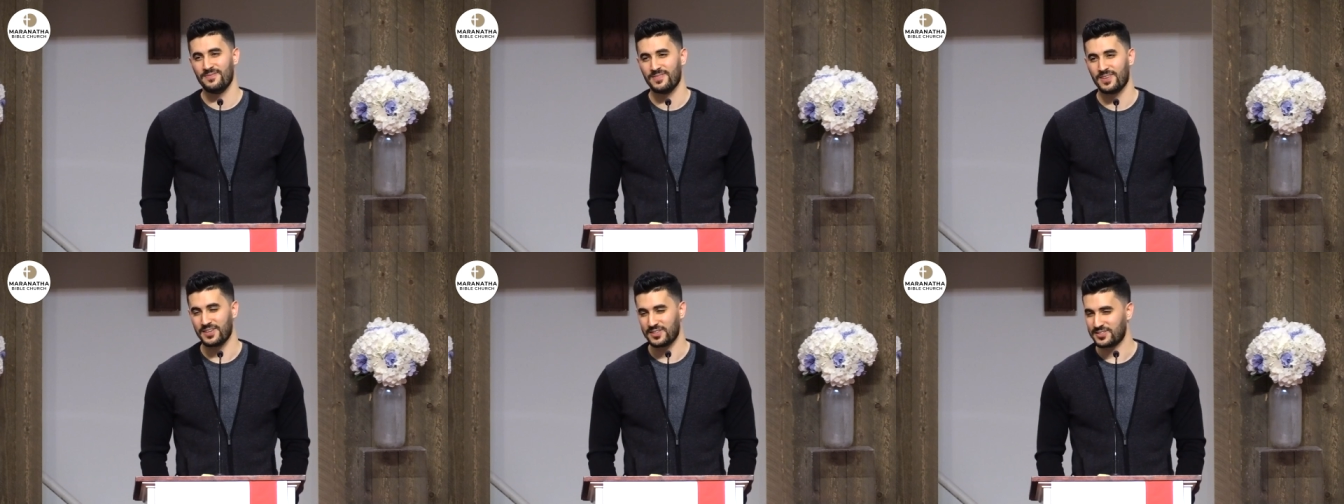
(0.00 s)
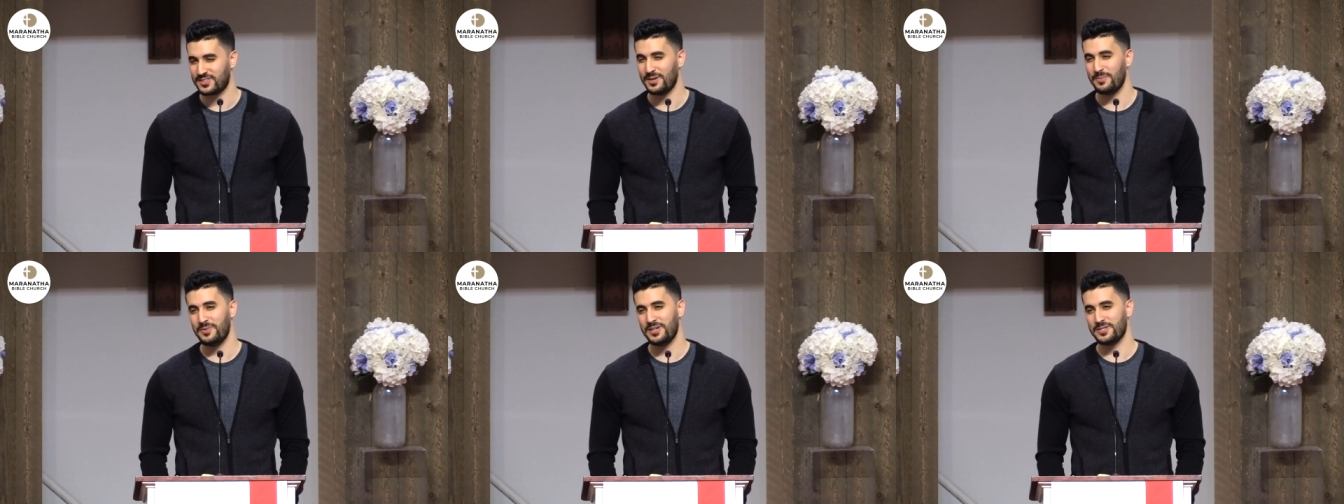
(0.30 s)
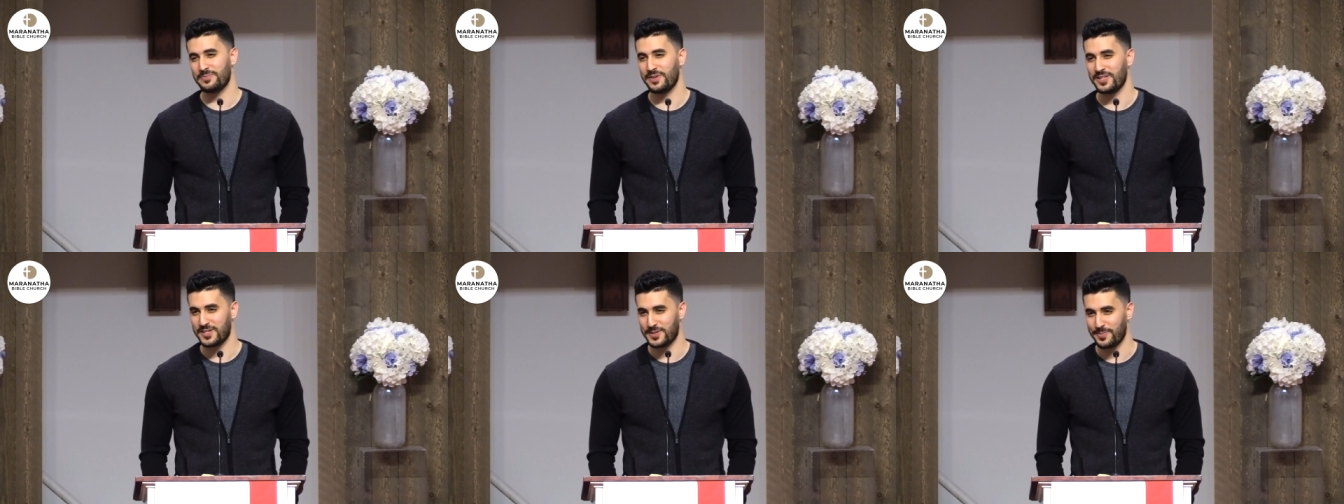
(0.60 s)
Because
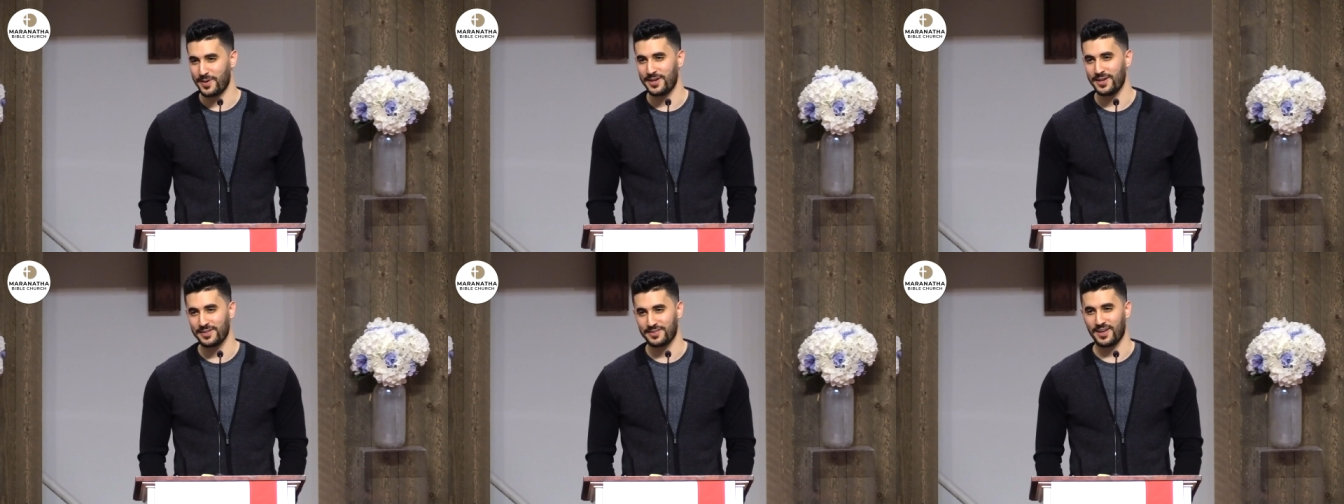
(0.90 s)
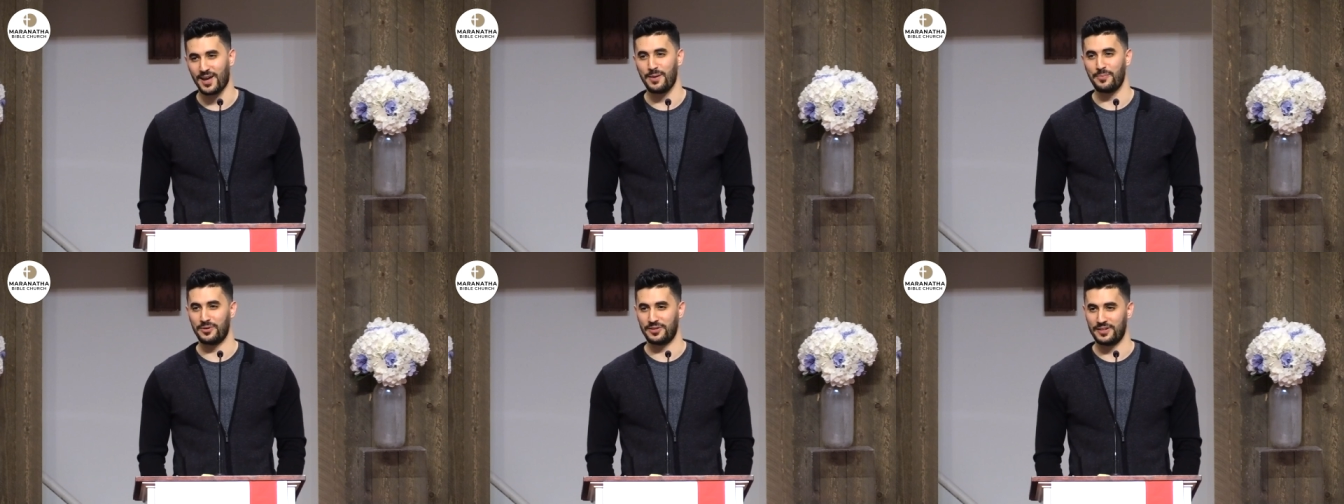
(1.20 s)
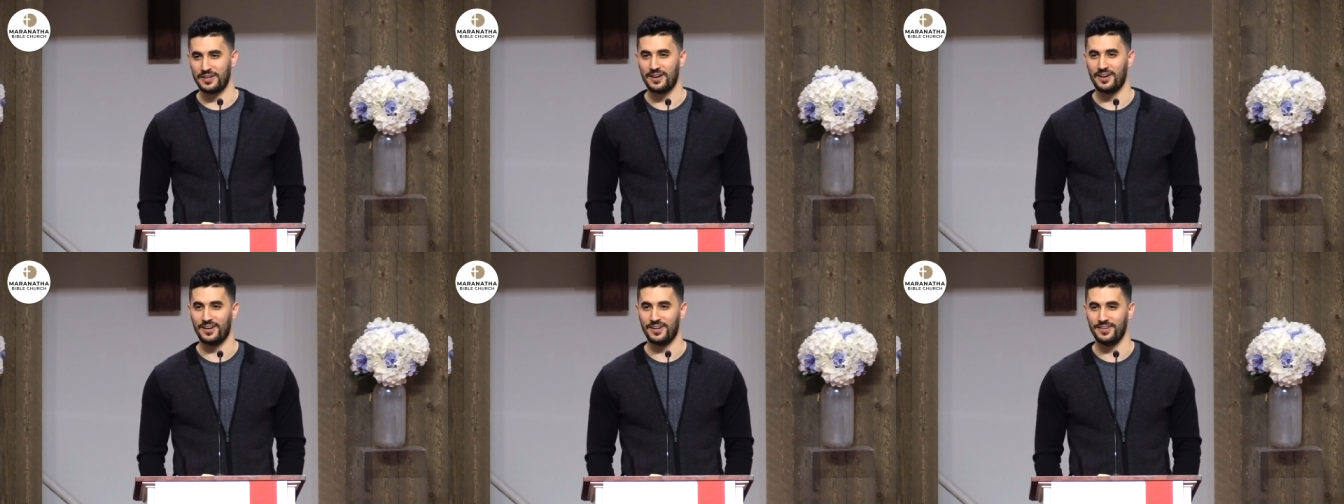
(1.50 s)
somebody's been spending time
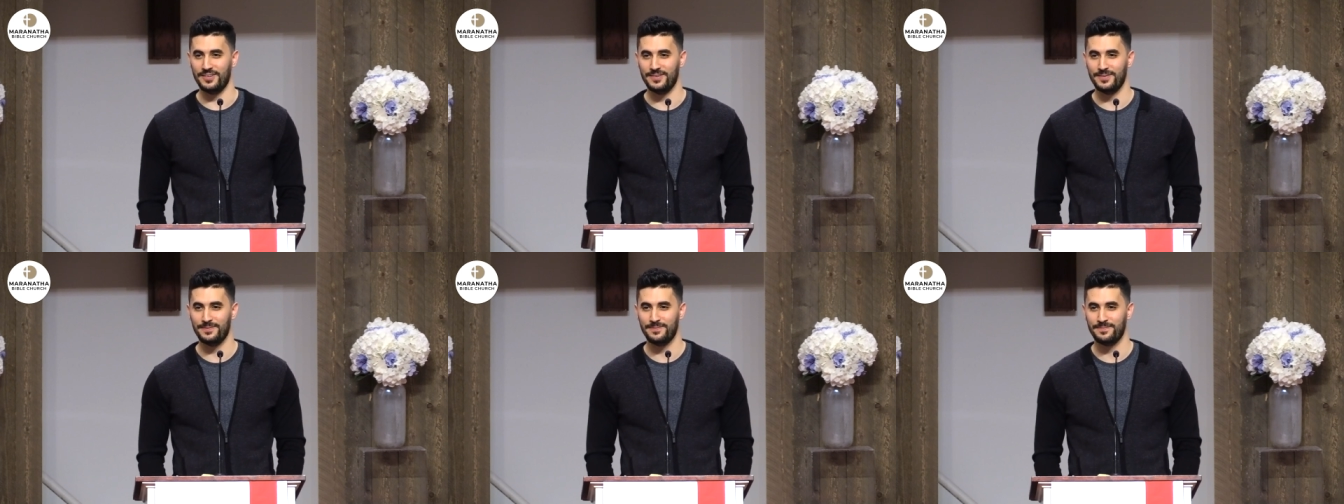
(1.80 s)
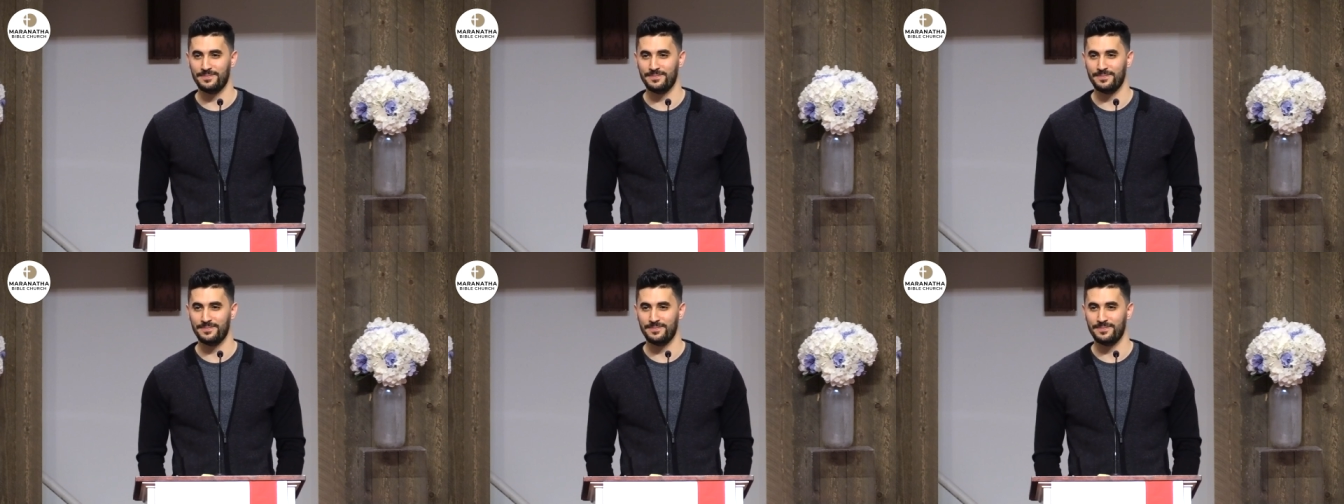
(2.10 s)
with God